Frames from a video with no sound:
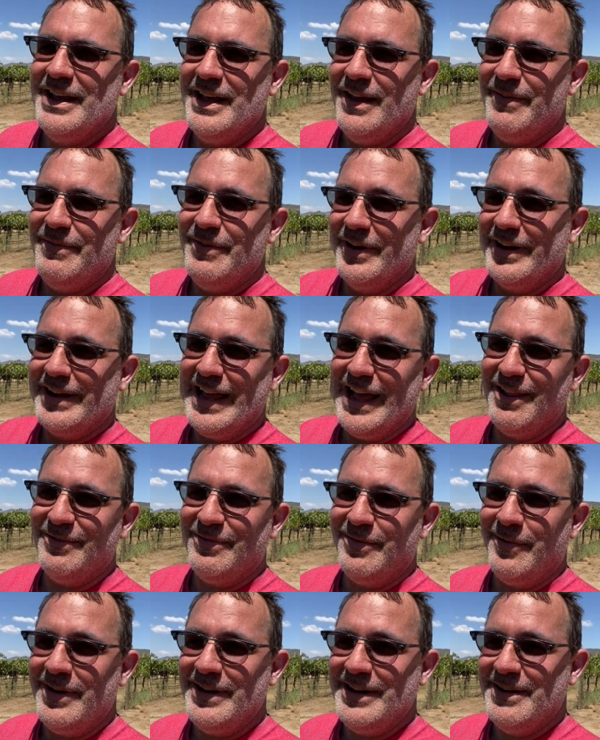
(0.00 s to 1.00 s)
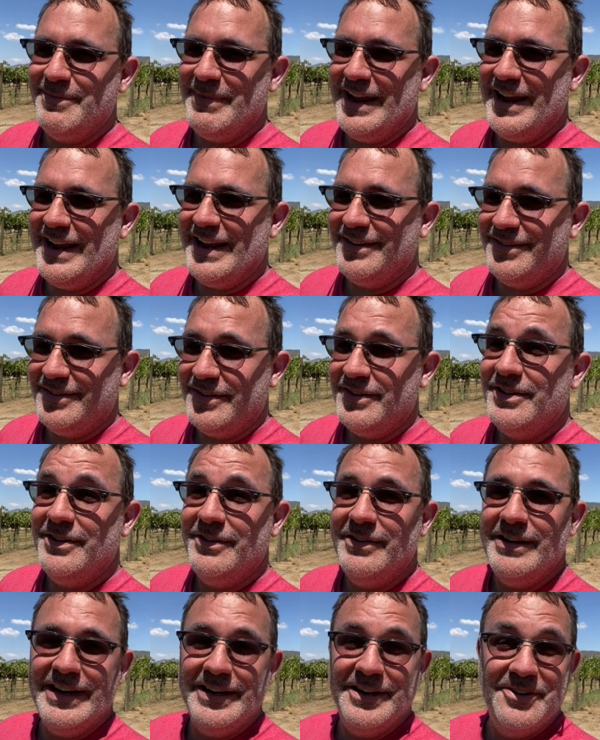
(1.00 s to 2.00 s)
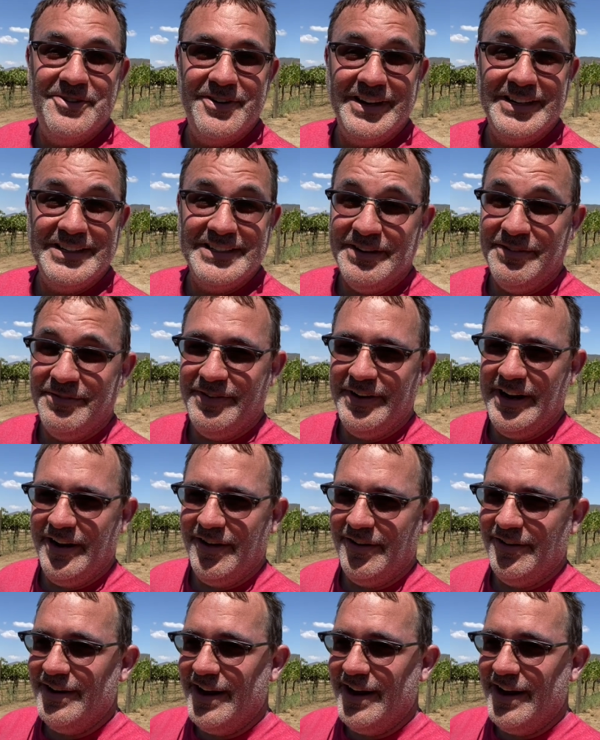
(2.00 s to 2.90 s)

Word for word: If you're a Californian man, you need to drink Zinfandel.